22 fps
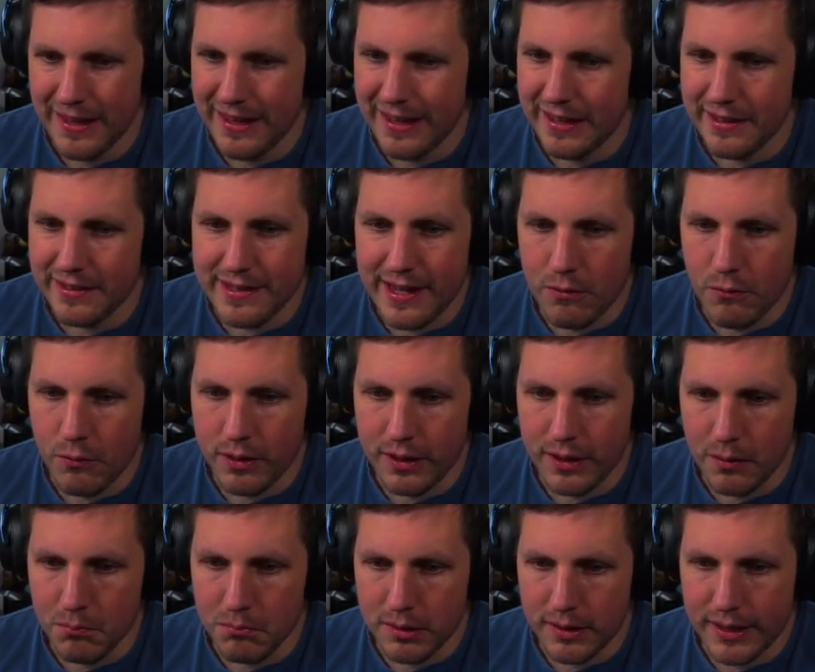He's not
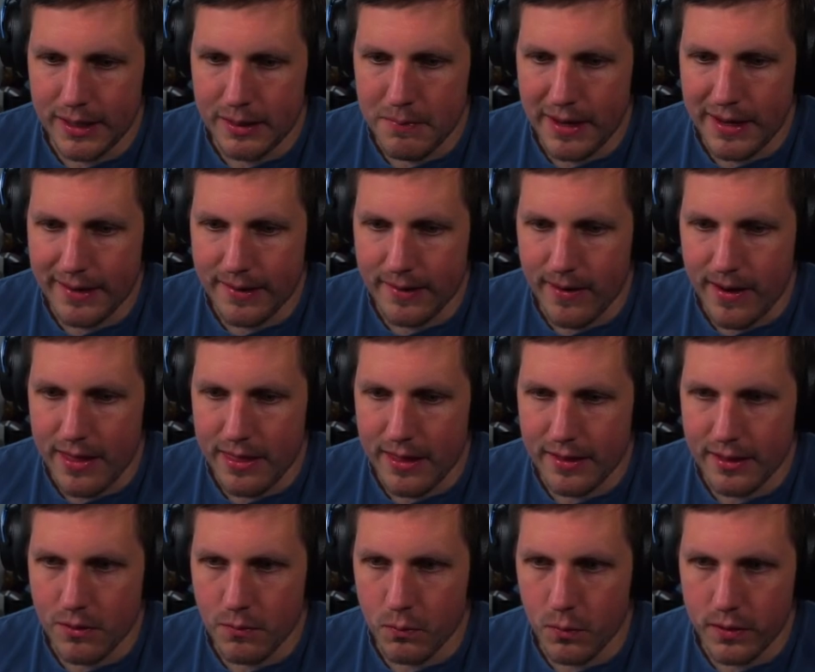really a playmaker. I
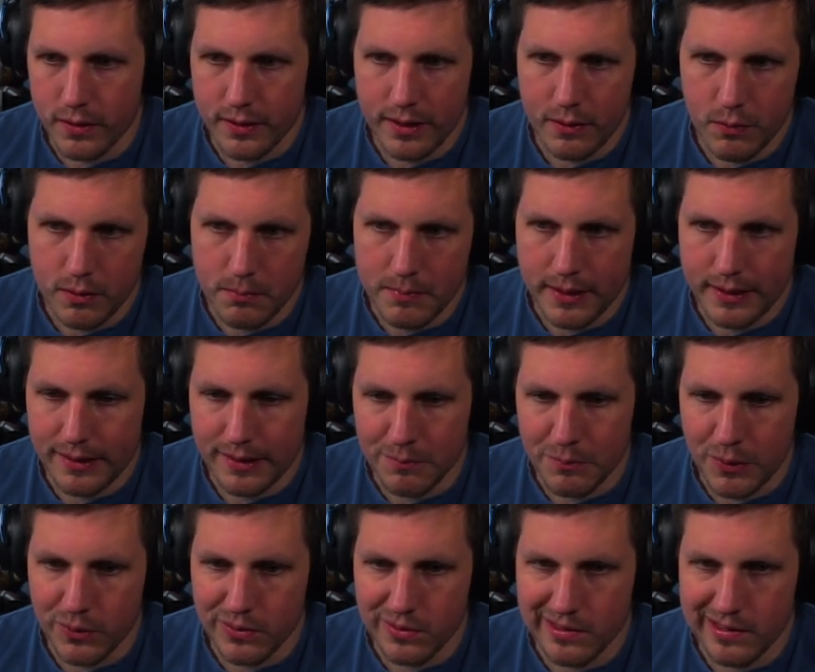think the one that would make the
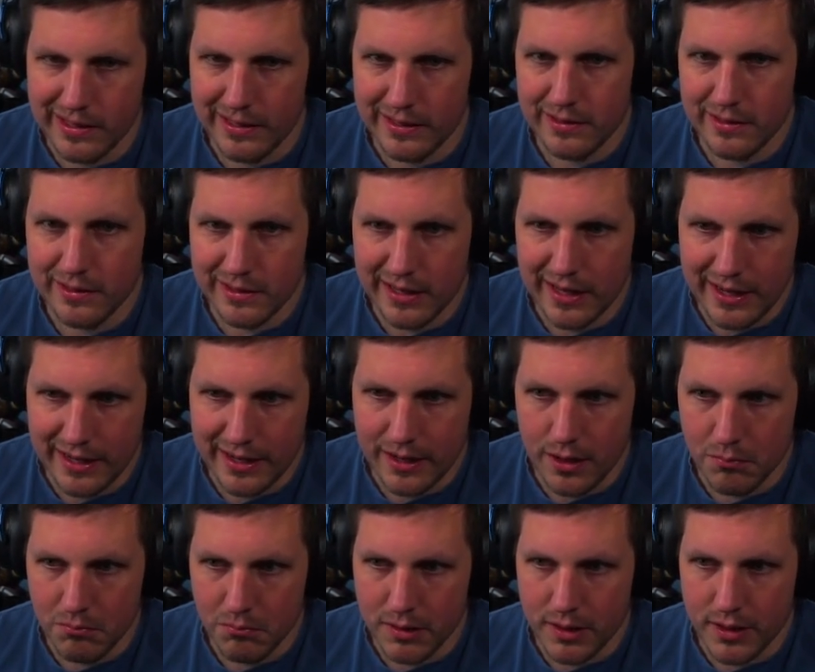most sense is getting
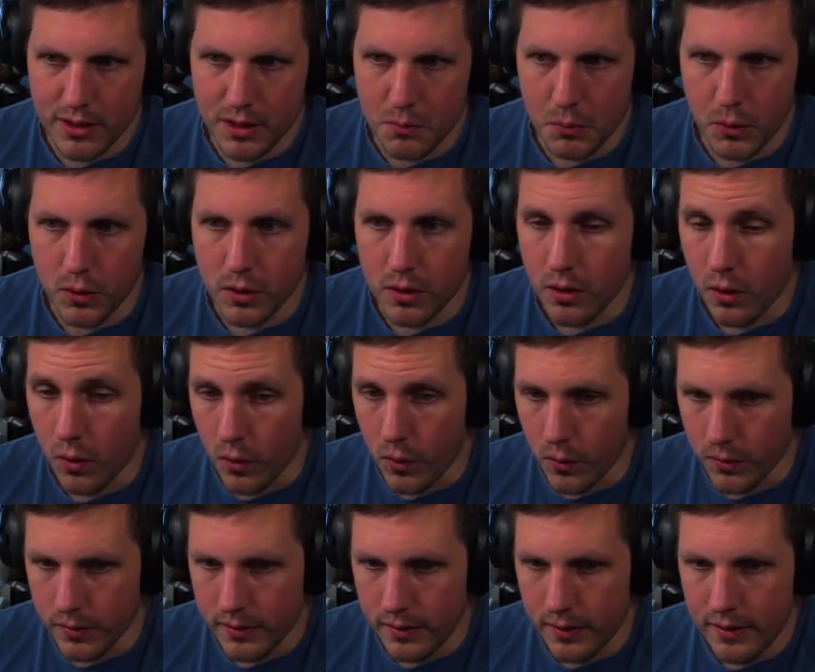unpluckable
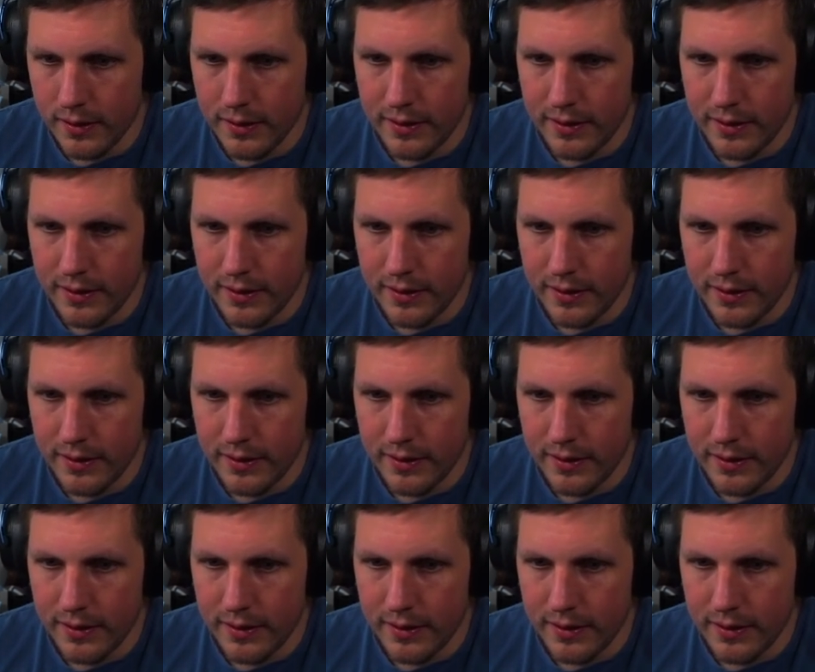gold.